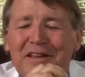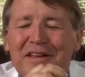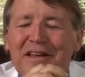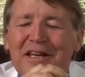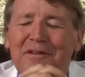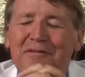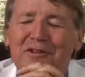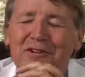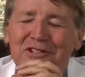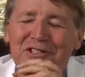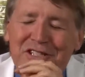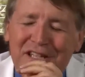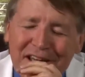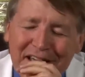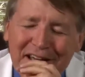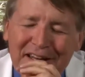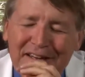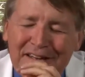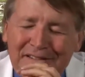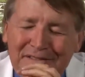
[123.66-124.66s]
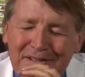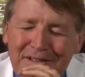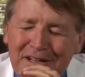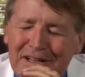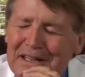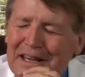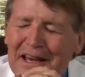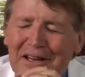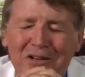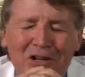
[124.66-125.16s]
if you're sad,
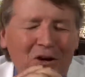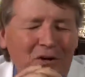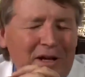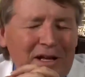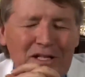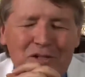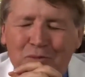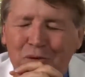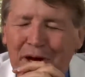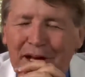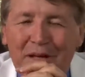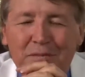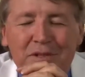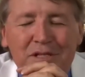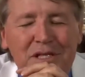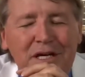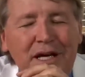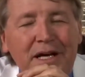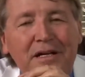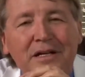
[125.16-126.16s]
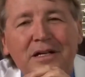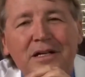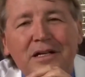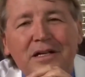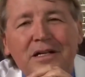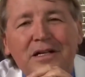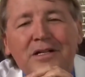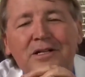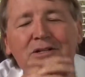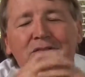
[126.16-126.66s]
again, don't ask why I'm sad.
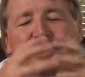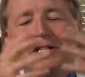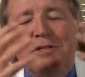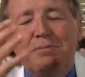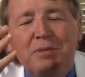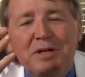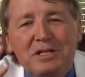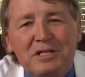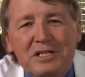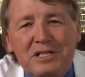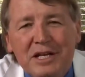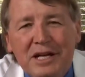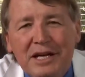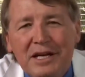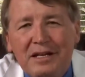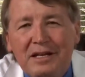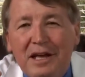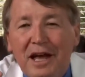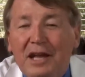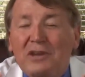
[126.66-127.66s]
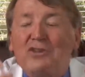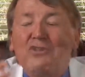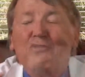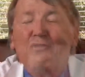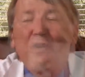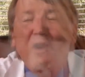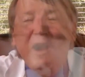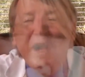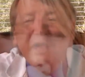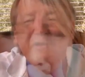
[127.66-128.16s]
Just be sad and
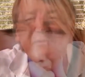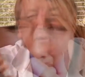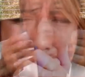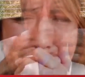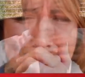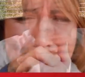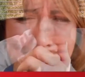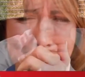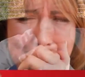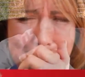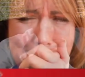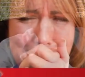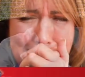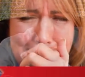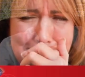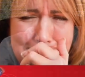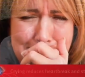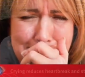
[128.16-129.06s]
cry if you want to.